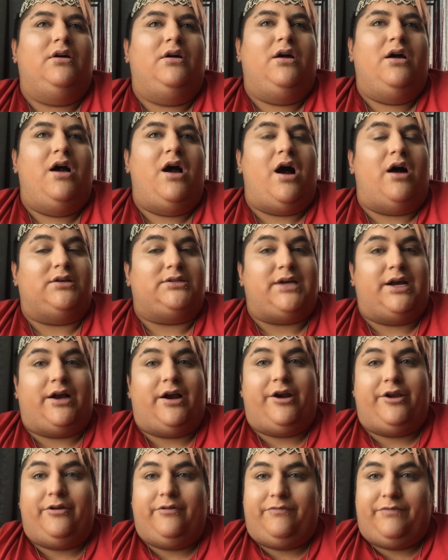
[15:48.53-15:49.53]
I was like, are
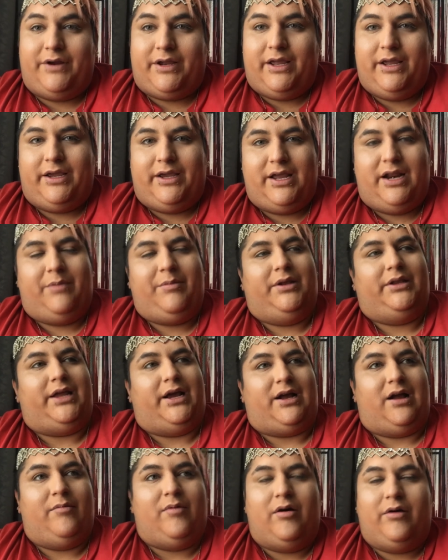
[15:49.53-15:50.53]
you freaking kidding me? Like,
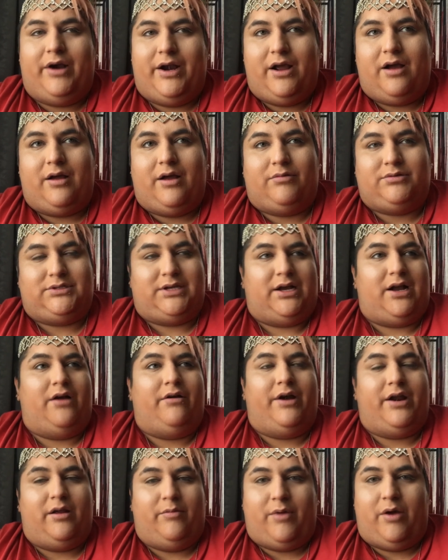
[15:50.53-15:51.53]
I was like,
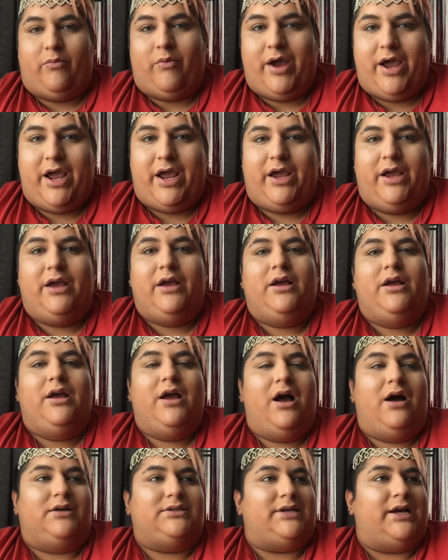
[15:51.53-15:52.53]
already on my way.
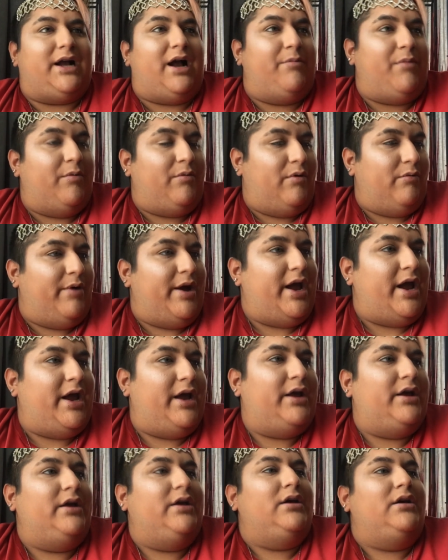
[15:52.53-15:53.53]
I was like, I'm on my
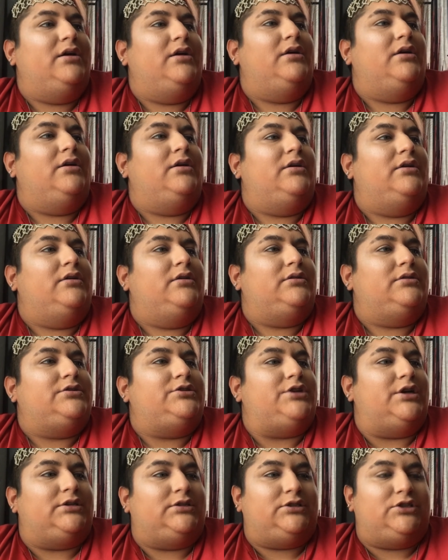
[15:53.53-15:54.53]
way.
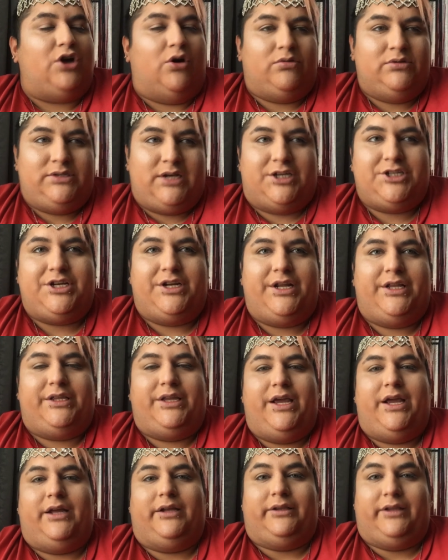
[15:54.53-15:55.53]
Just don't touch
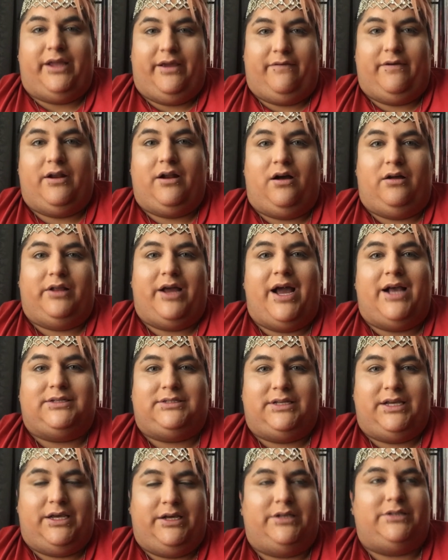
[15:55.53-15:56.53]
anything. Leave it all as
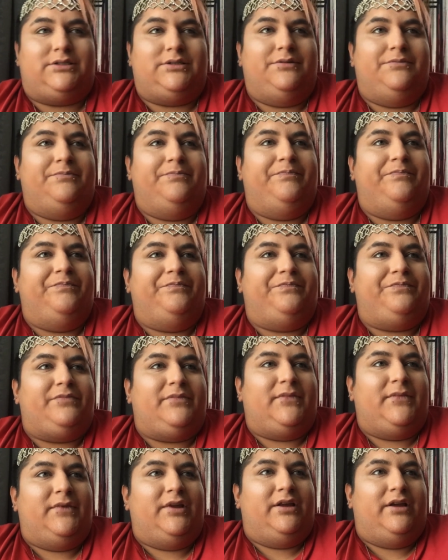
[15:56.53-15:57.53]
is.
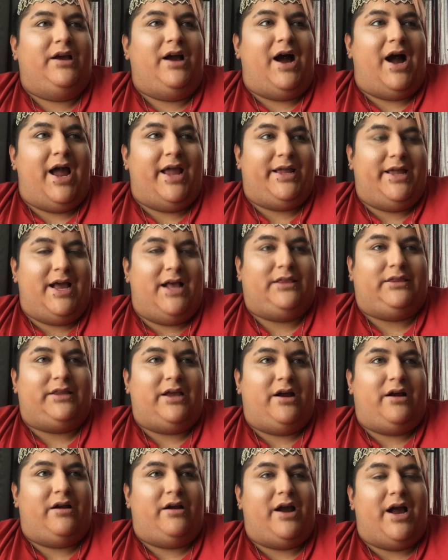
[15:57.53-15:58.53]
I get
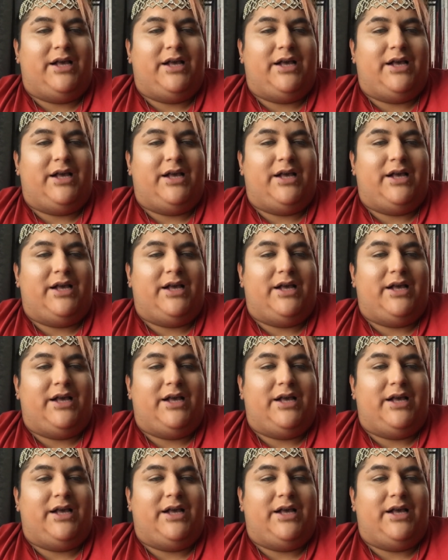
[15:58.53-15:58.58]
there.